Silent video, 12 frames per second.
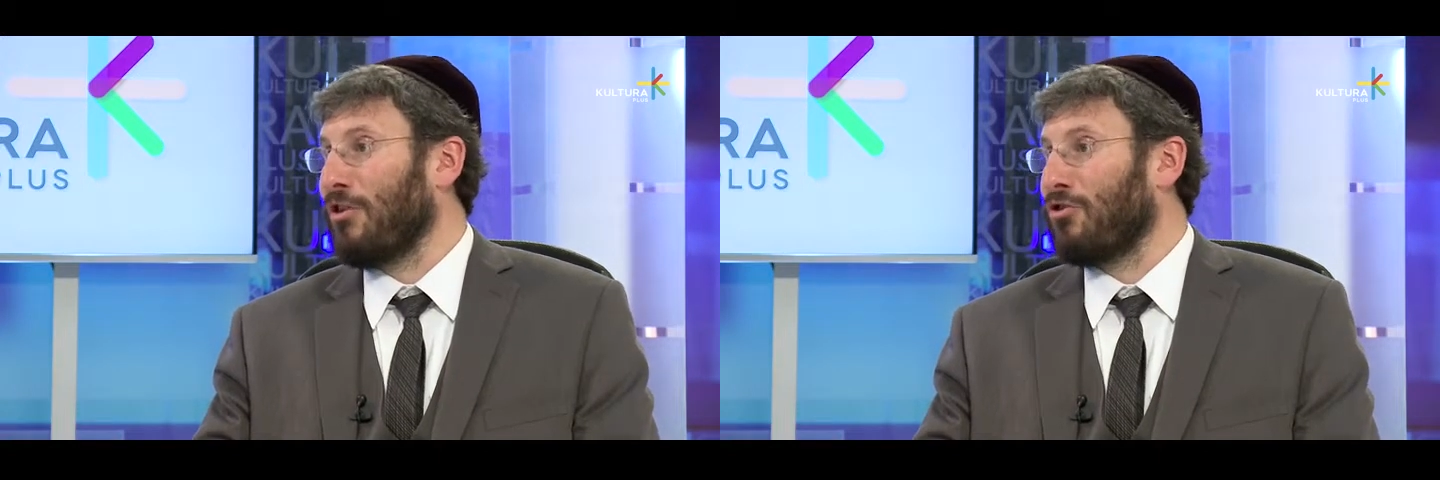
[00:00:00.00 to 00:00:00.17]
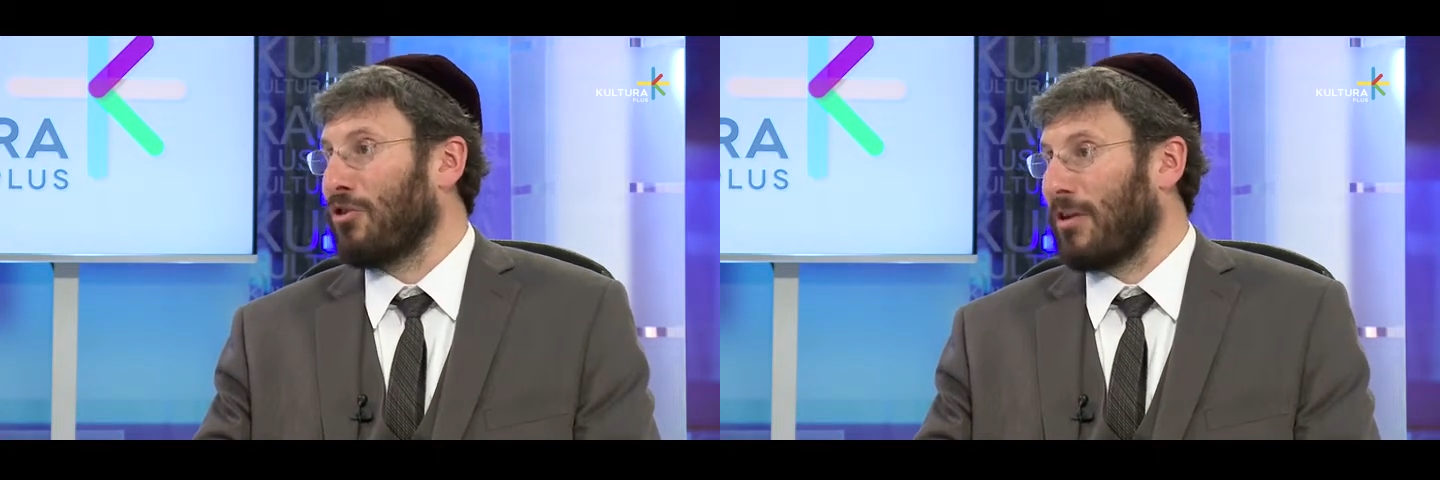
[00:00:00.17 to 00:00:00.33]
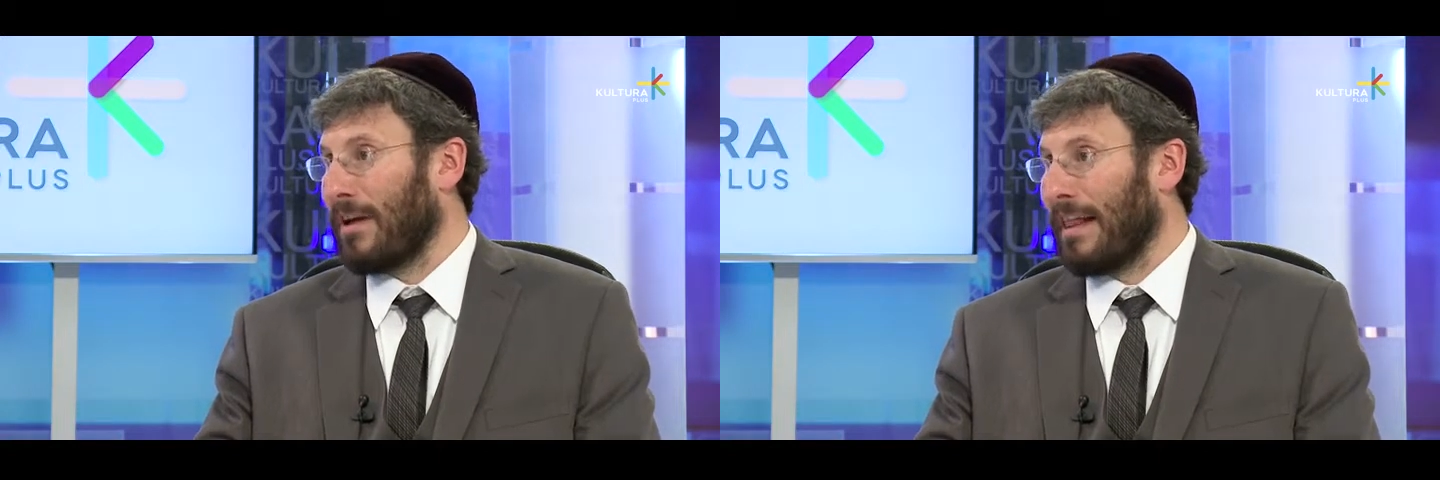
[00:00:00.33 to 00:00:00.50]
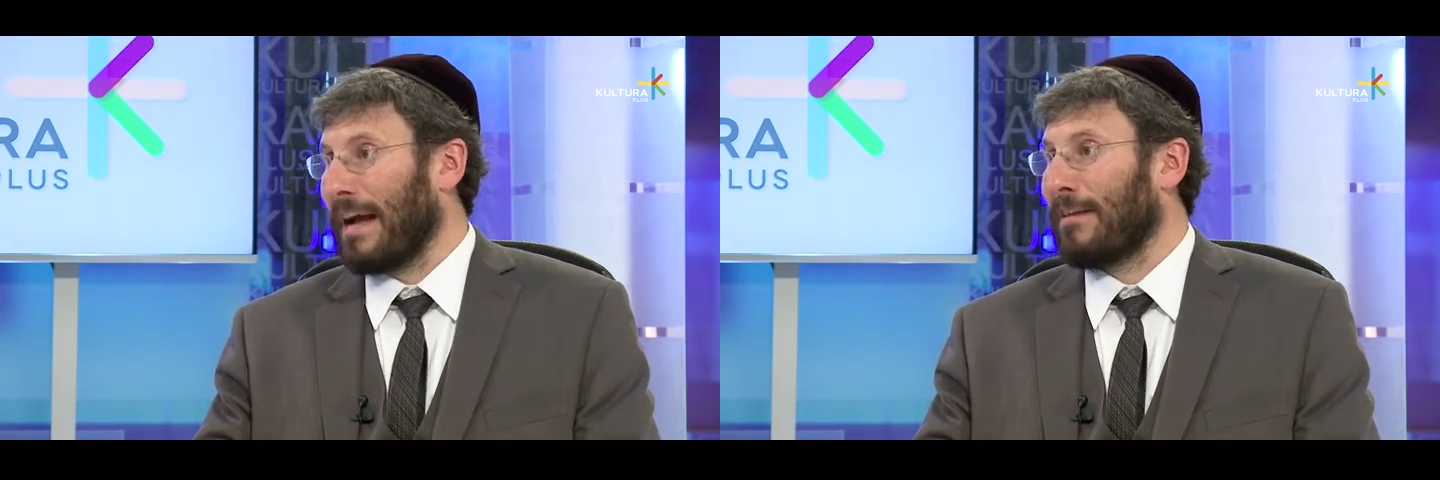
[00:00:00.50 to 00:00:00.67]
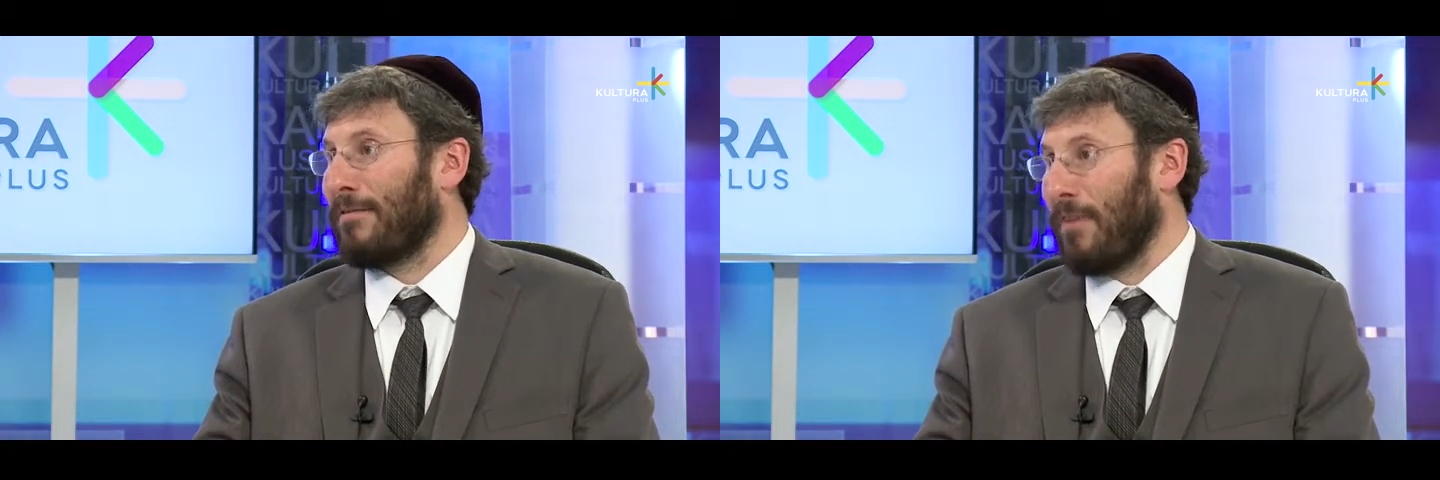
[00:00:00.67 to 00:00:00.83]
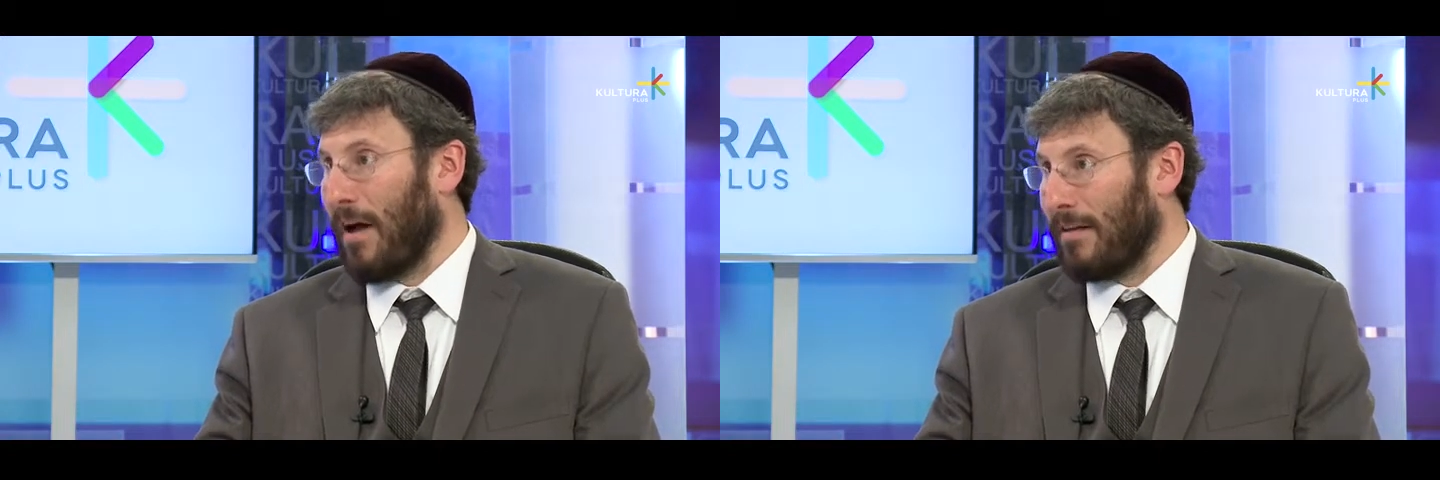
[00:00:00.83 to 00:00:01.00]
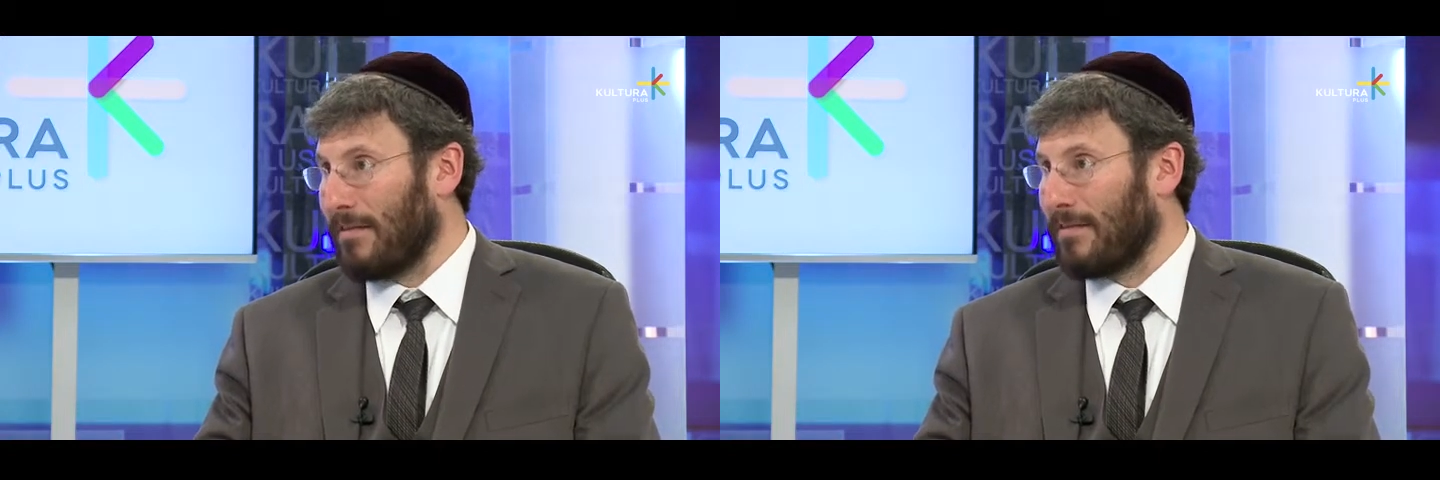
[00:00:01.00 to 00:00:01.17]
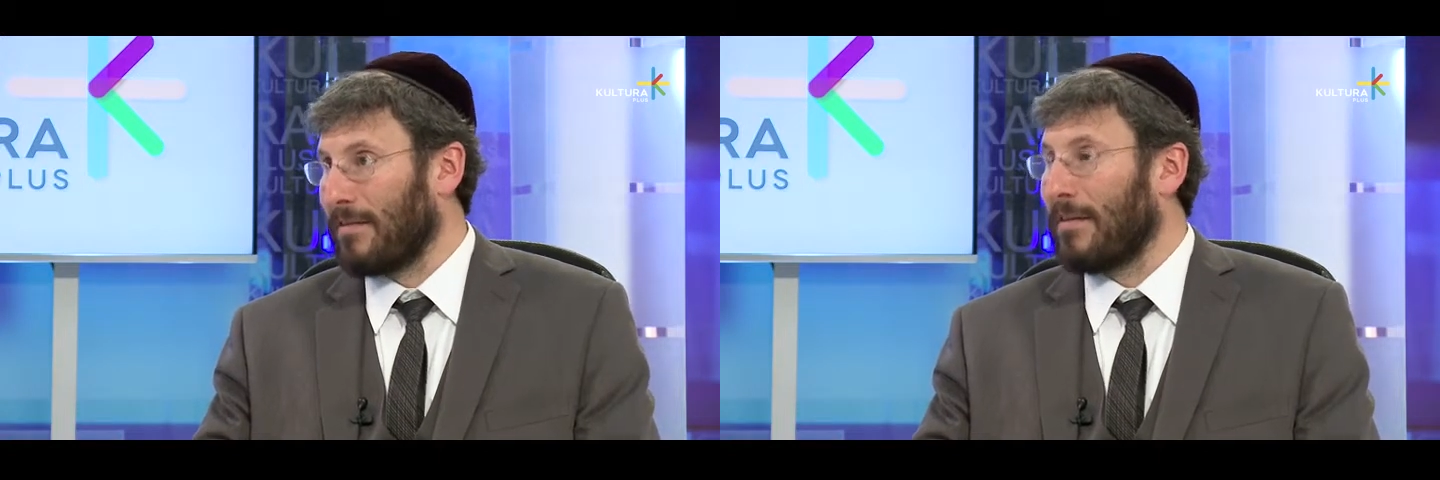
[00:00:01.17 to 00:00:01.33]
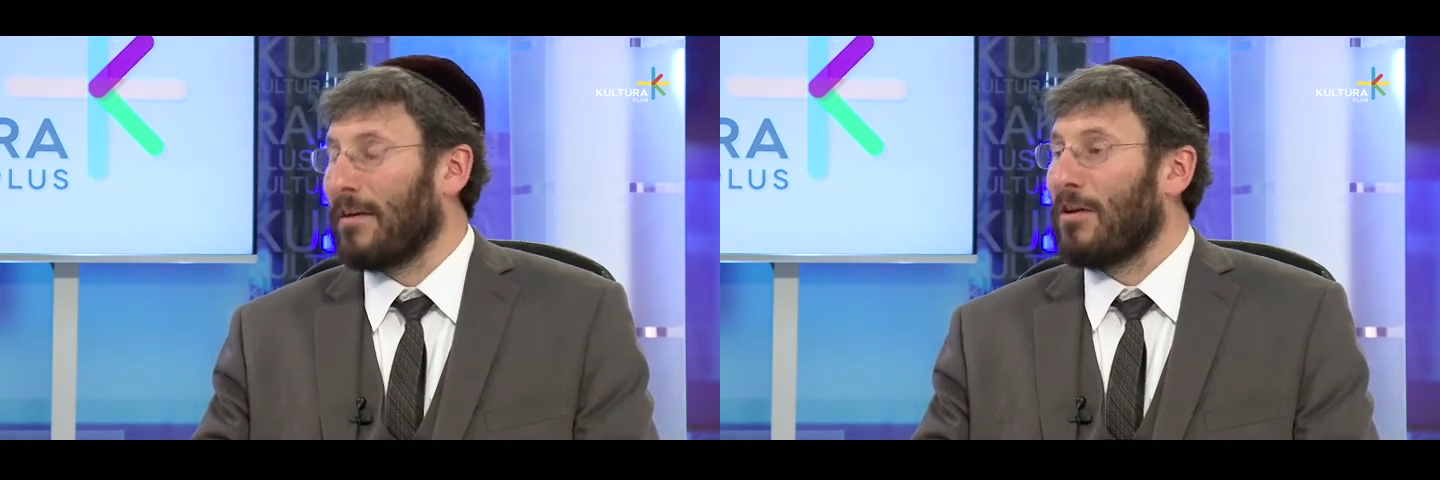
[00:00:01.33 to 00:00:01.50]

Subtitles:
should collect funds